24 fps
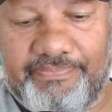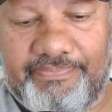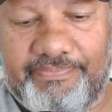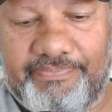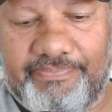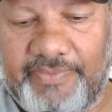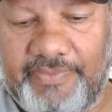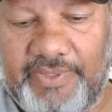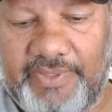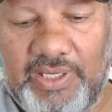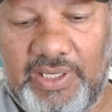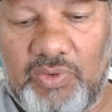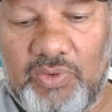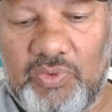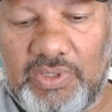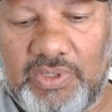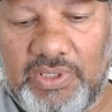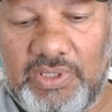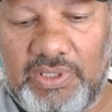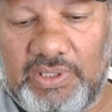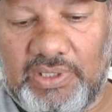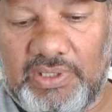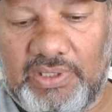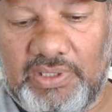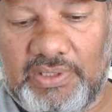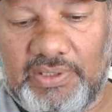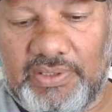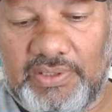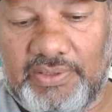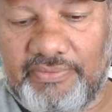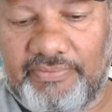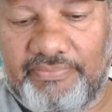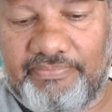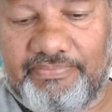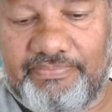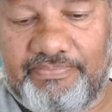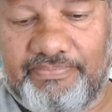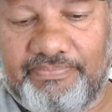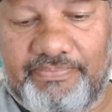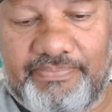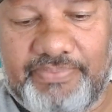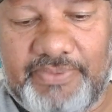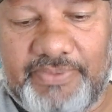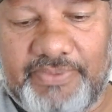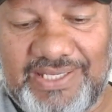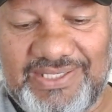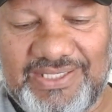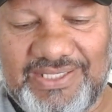local
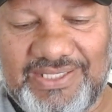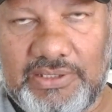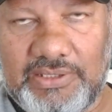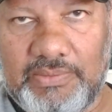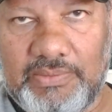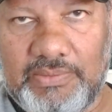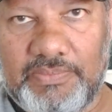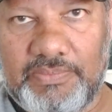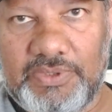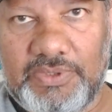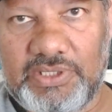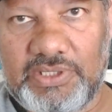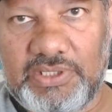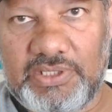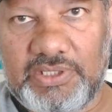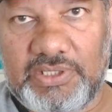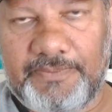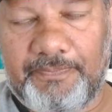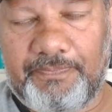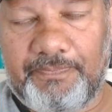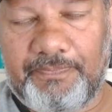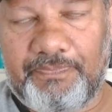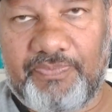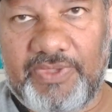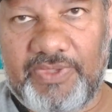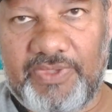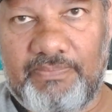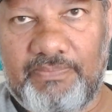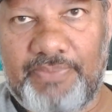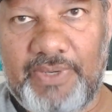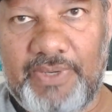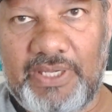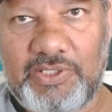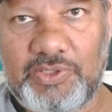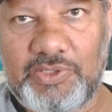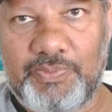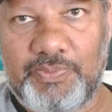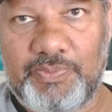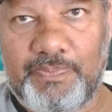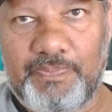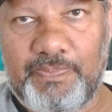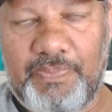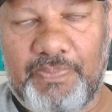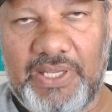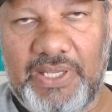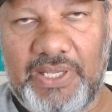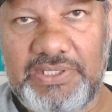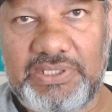customs, but to
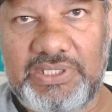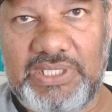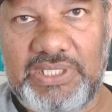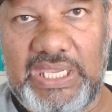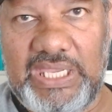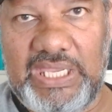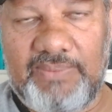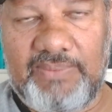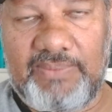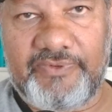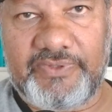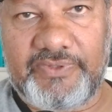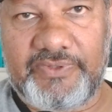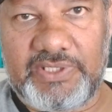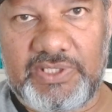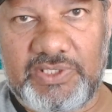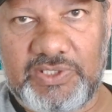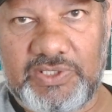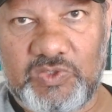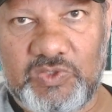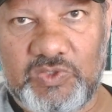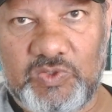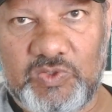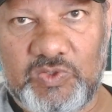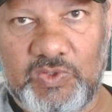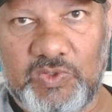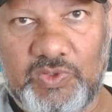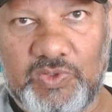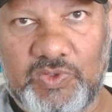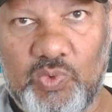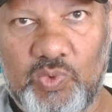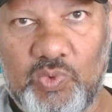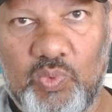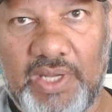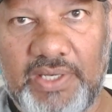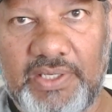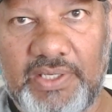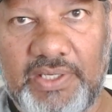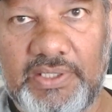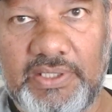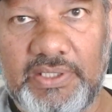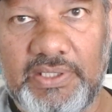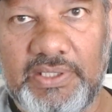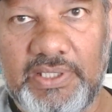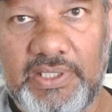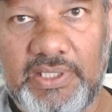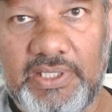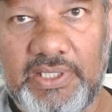place the emphasis on the
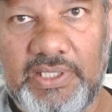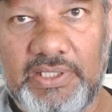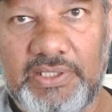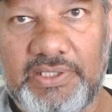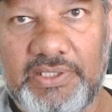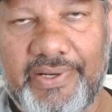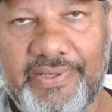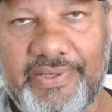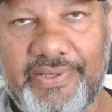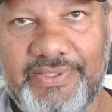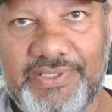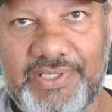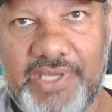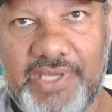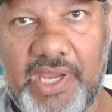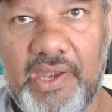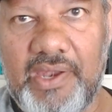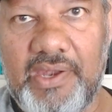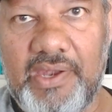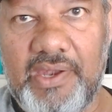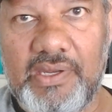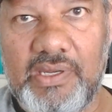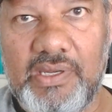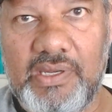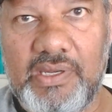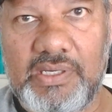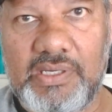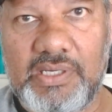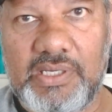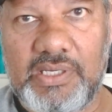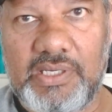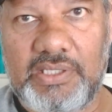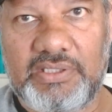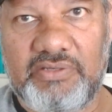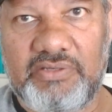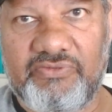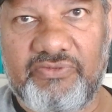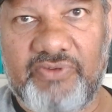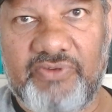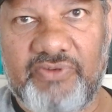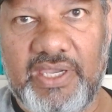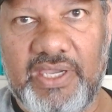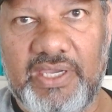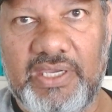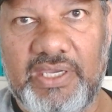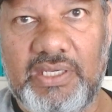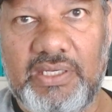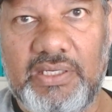one transcendent,
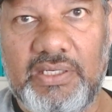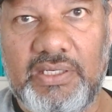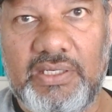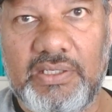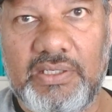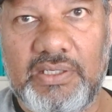divine,